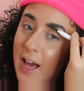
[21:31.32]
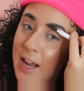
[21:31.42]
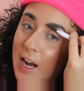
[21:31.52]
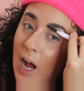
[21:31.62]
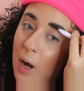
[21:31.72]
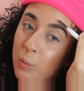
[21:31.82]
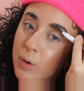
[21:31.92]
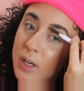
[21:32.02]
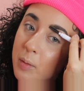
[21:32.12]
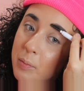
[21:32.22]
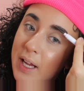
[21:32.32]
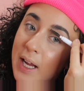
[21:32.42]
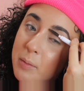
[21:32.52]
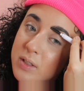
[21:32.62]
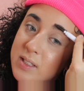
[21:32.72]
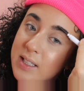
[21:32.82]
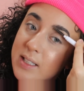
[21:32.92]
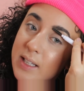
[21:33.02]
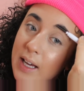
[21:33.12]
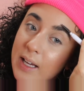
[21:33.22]
that I wouldn't be able to
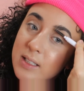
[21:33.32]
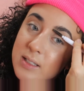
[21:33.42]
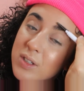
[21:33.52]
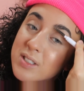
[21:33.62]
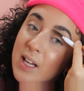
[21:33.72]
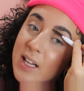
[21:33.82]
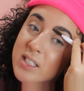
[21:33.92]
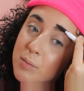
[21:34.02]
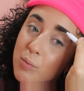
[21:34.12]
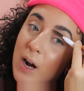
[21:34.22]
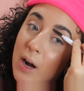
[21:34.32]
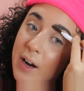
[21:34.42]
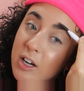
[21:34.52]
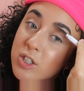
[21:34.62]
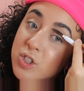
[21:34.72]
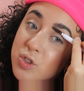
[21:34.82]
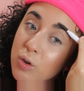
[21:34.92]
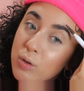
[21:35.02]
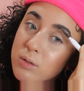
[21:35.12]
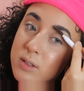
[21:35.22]
get precise brow hair
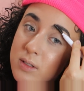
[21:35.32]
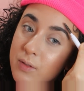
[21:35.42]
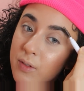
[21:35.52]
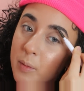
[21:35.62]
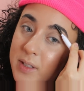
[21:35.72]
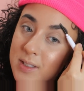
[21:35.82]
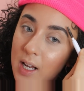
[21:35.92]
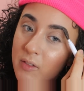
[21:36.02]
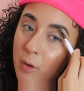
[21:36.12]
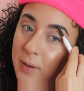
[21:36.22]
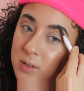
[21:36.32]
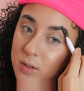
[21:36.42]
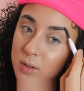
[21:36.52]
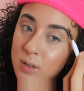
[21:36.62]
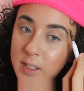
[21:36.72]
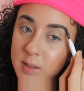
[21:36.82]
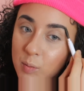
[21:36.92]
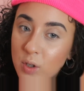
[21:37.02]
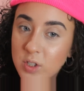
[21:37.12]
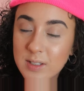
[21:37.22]
strokes from this kind of a pencil. It's
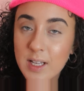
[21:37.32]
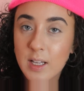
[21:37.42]
more just